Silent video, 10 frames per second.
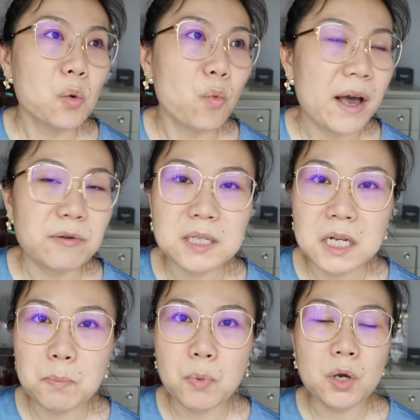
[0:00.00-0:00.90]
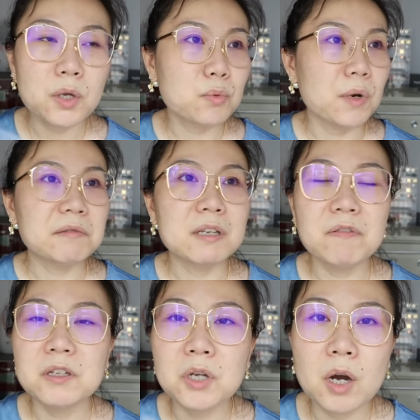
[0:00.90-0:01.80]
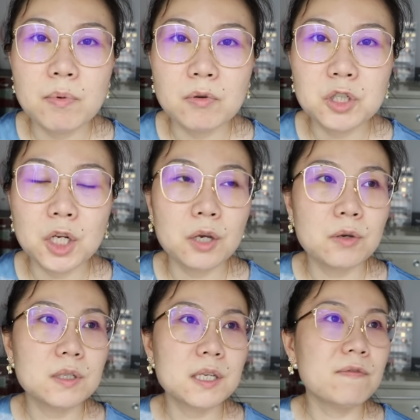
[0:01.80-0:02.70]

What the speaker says: wear slippers, wear different type of shoes,